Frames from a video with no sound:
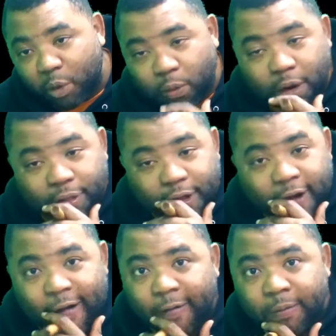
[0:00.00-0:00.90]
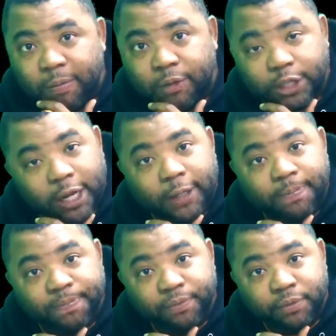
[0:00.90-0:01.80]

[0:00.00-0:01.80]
we're there chilling.